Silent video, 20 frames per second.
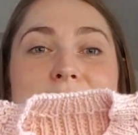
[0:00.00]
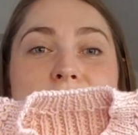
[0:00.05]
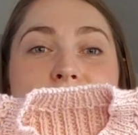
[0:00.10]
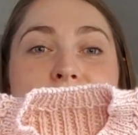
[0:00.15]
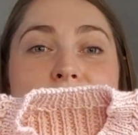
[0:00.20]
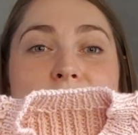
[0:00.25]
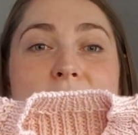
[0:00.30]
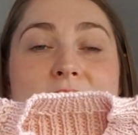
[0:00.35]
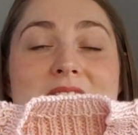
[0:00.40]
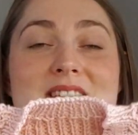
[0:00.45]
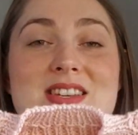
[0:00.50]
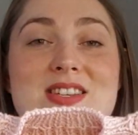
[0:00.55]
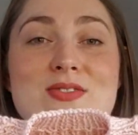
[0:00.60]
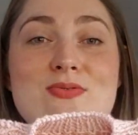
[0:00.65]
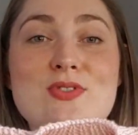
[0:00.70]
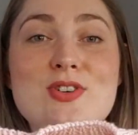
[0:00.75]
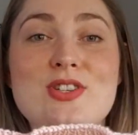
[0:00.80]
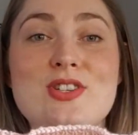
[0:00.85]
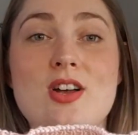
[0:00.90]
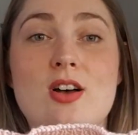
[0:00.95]
for
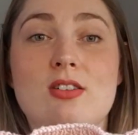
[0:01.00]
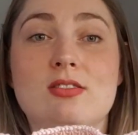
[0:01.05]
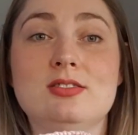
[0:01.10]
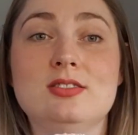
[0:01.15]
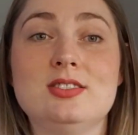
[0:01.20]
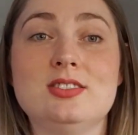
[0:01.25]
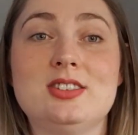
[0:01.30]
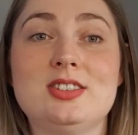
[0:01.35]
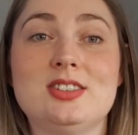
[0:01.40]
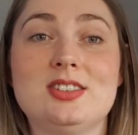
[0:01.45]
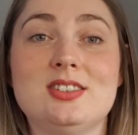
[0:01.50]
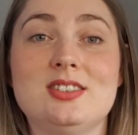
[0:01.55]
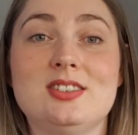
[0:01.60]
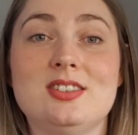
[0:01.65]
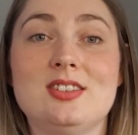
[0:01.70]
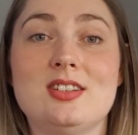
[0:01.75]
this result,